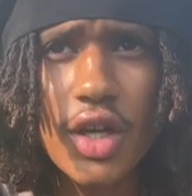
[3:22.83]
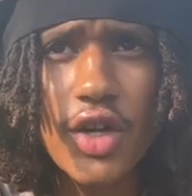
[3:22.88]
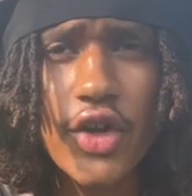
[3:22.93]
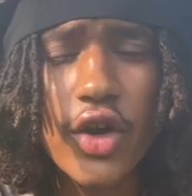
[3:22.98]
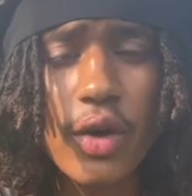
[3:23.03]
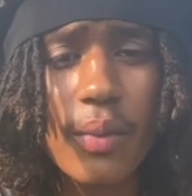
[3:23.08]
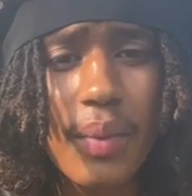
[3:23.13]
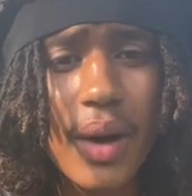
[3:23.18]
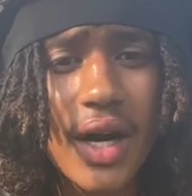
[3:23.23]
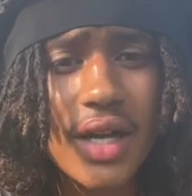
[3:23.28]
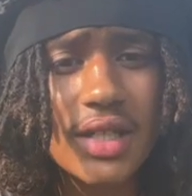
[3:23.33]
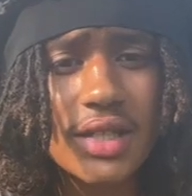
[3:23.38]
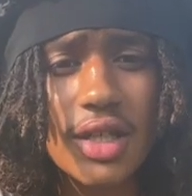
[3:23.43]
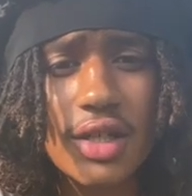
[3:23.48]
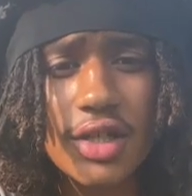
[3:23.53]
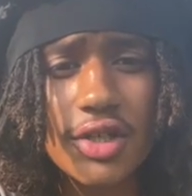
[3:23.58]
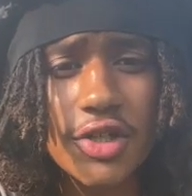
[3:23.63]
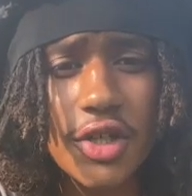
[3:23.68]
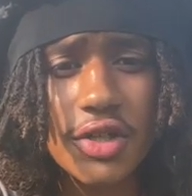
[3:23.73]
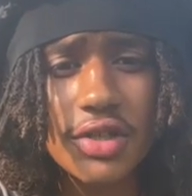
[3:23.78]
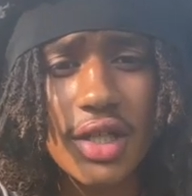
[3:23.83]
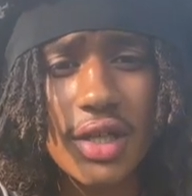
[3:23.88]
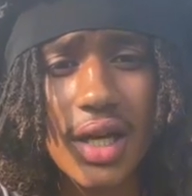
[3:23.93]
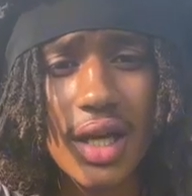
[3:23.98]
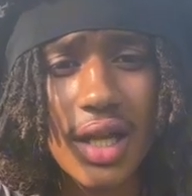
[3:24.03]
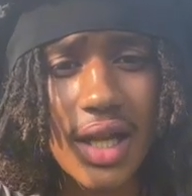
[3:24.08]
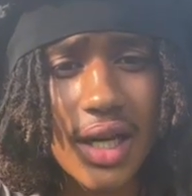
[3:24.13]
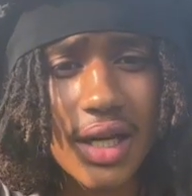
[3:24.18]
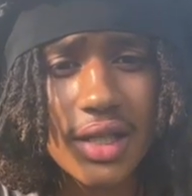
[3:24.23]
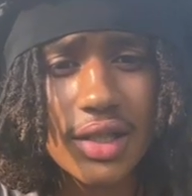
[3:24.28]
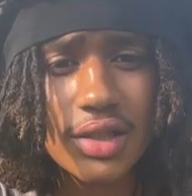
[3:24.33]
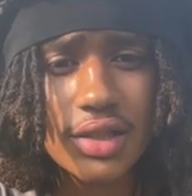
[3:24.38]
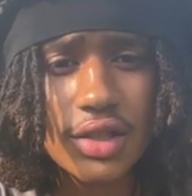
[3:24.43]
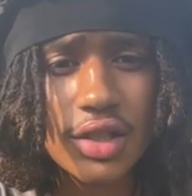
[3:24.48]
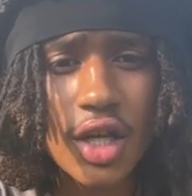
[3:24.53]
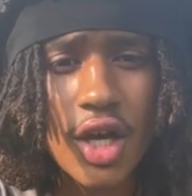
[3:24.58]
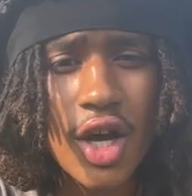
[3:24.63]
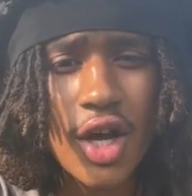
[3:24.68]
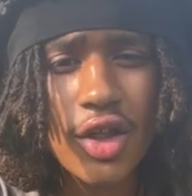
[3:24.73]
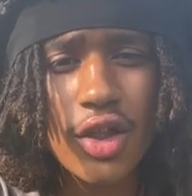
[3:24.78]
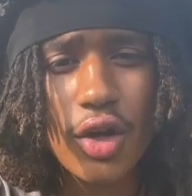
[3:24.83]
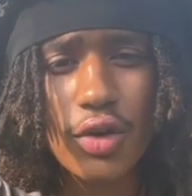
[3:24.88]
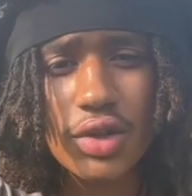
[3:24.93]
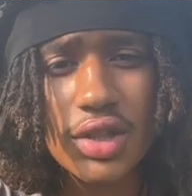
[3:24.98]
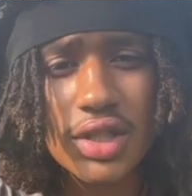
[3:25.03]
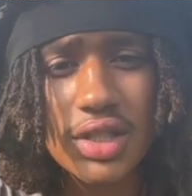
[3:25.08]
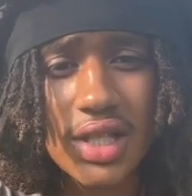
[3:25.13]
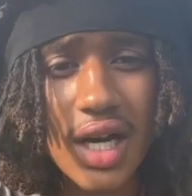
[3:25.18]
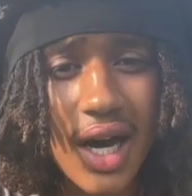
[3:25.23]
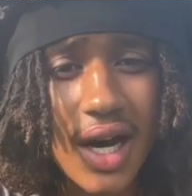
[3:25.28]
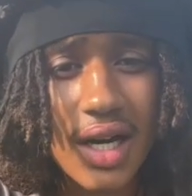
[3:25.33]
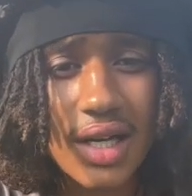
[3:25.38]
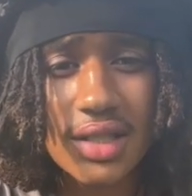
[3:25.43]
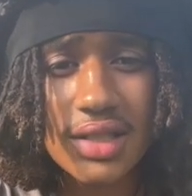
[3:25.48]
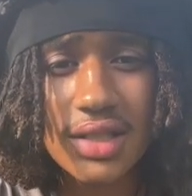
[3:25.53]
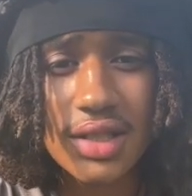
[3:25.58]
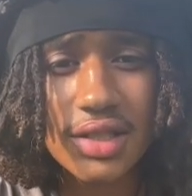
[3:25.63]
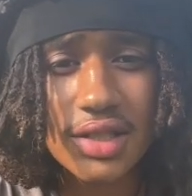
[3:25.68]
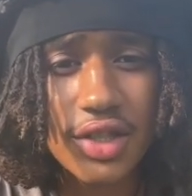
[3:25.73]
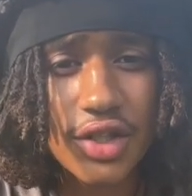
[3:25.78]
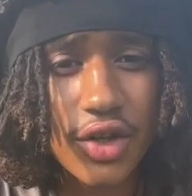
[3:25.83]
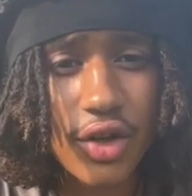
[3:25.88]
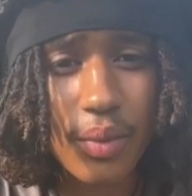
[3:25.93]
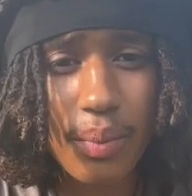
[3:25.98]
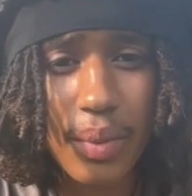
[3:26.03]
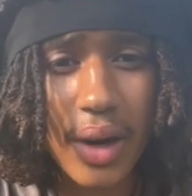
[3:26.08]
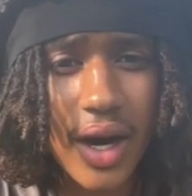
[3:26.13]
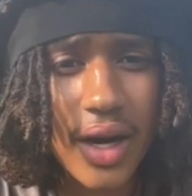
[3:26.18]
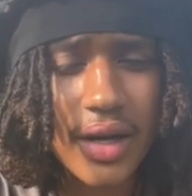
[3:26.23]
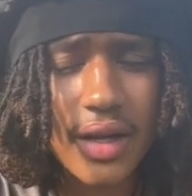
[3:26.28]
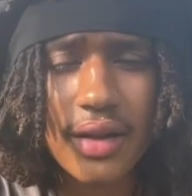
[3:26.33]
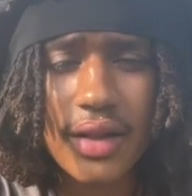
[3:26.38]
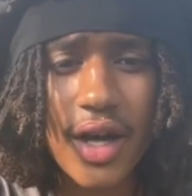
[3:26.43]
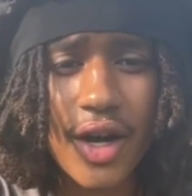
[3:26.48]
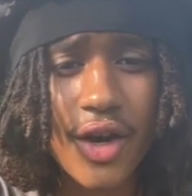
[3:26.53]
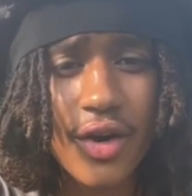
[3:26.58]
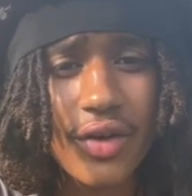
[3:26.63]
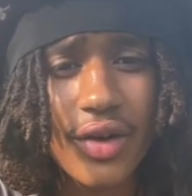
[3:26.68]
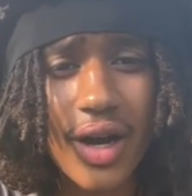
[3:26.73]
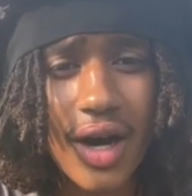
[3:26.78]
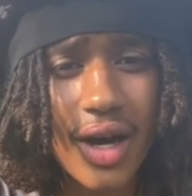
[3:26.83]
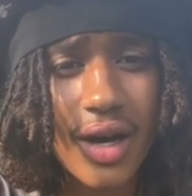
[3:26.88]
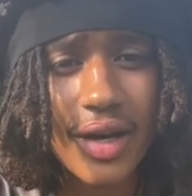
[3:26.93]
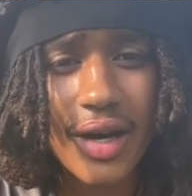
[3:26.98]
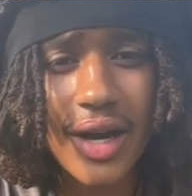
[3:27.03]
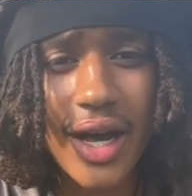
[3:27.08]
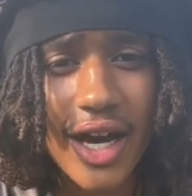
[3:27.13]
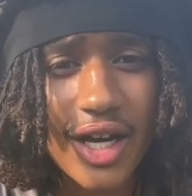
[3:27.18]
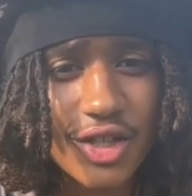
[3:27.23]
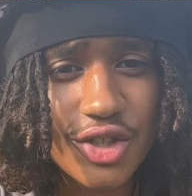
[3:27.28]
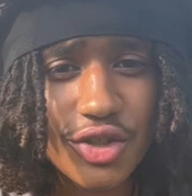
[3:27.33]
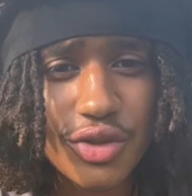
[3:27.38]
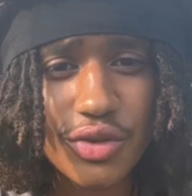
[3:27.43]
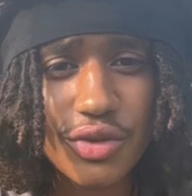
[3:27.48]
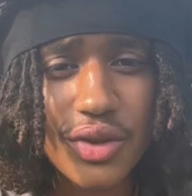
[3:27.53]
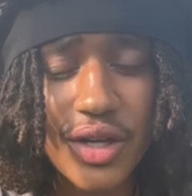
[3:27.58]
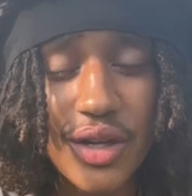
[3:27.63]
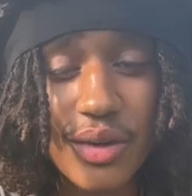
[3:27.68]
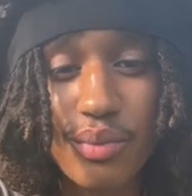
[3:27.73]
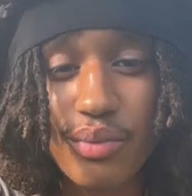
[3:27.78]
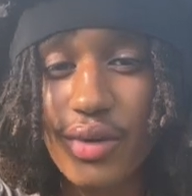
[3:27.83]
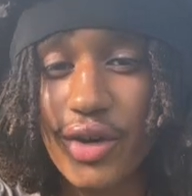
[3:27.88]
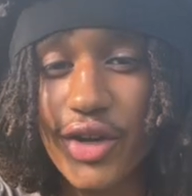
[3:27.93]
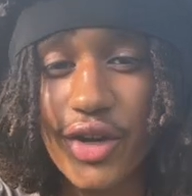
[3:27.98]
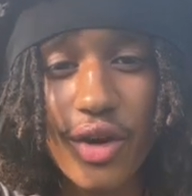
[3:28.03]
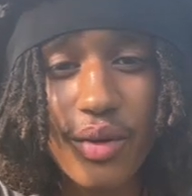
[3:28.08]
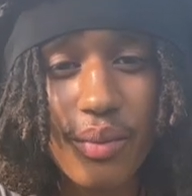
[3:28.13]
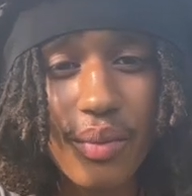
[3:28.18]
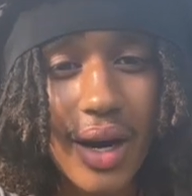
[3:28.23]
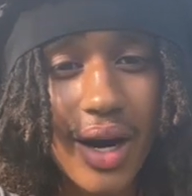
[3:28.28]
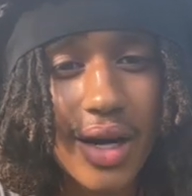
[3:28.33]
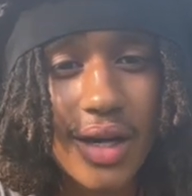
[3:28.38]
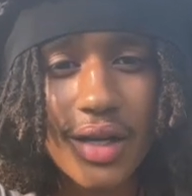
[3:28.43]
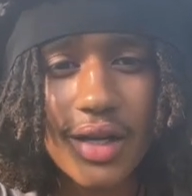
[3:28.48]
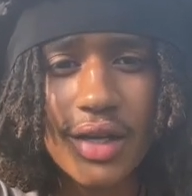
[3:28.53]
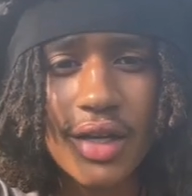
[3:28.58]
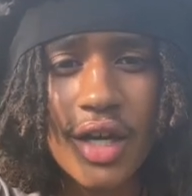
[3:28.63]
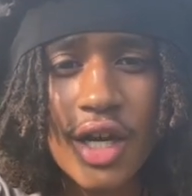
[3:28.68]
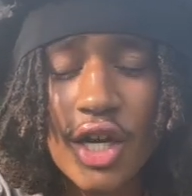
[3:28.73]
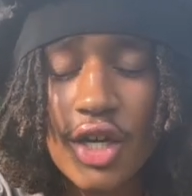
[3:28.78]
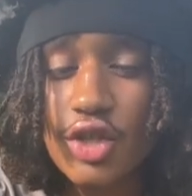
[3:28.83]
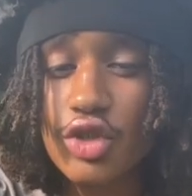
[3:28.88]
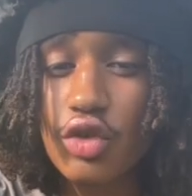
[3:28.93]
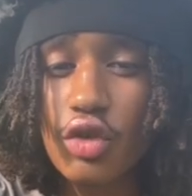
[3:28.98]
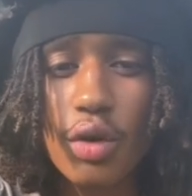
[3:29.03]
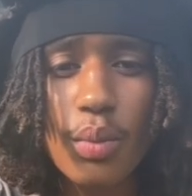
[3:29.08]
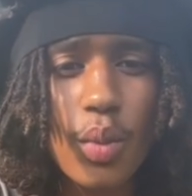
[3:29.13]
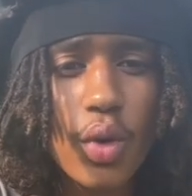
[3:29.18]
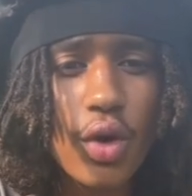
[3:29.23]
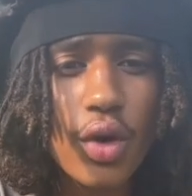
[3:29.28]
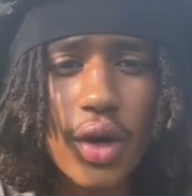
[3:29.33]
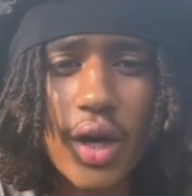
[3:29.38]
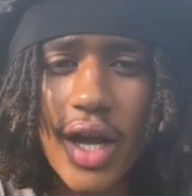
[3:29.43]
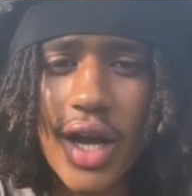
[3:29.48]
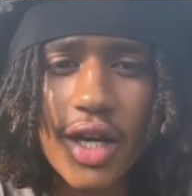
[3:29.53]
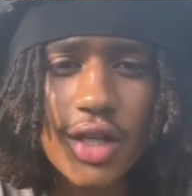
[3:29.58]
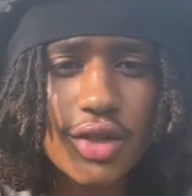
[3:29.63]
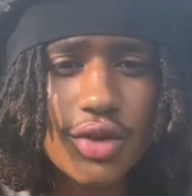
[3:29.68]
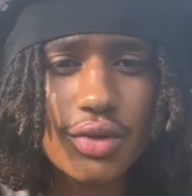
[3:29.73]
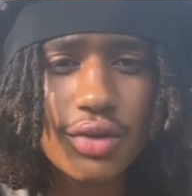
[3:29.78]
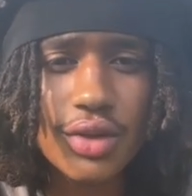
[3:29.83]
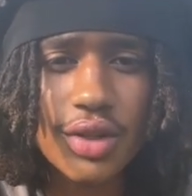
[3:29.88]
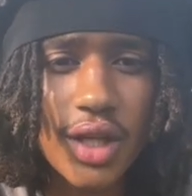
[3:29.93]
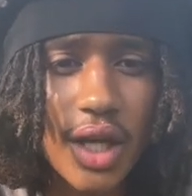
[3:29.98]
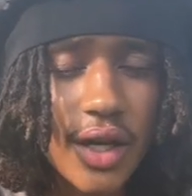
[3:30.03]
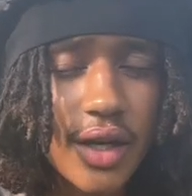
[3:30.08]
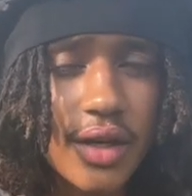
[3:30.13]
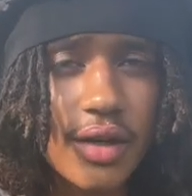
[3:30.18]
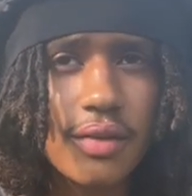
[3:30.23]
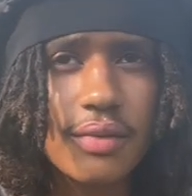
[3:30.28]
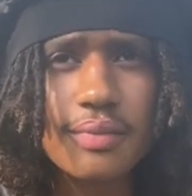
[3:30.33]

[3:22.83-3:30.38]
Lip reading: your body's going to start to cleanse those toxins in your body that are not natural and bring your body to a more natural state.